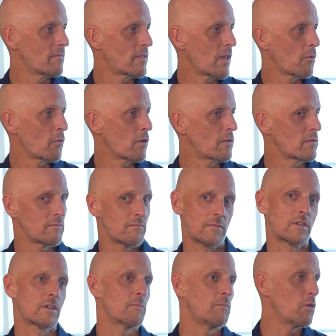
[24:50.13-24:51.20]
They weren't
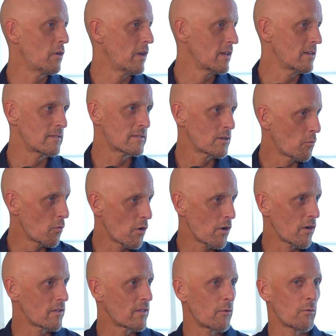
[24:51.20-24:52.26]
commuting to
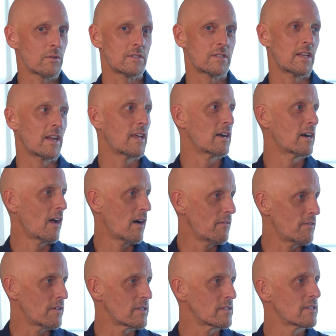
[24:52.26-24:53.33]
work. They weren't sitting in an
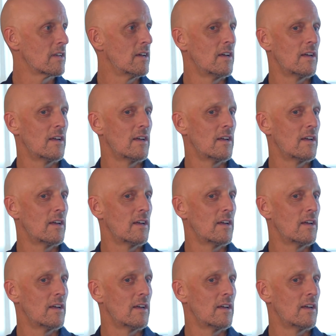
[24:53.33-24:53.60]
office.